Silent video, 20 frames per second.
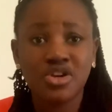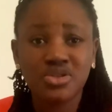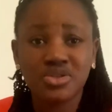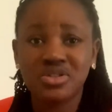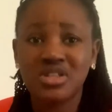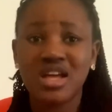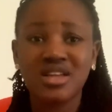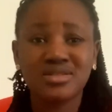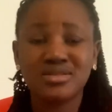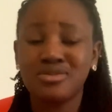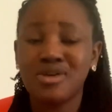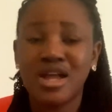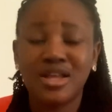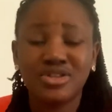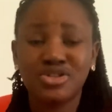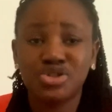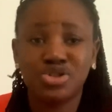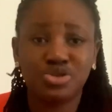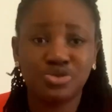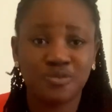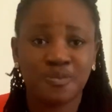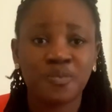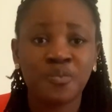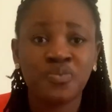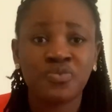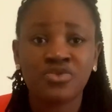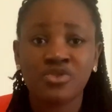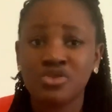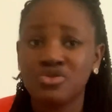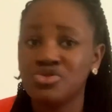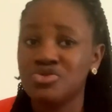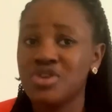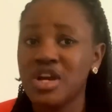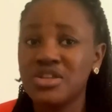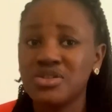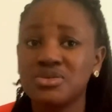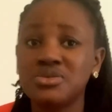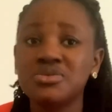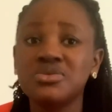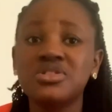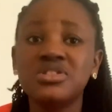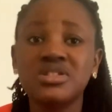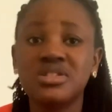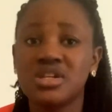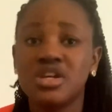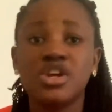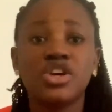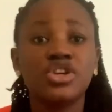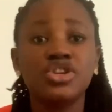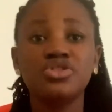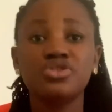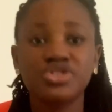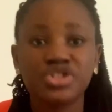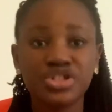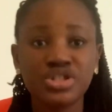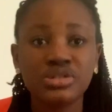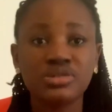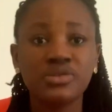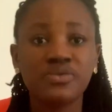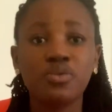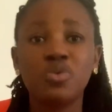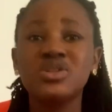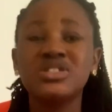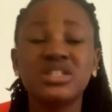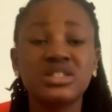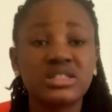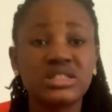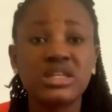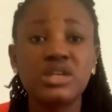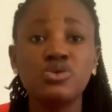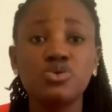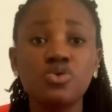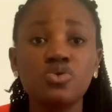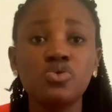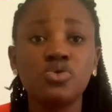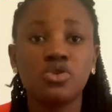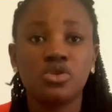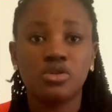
So that's not an issue. You try to do this, he or she refused. Once they say no,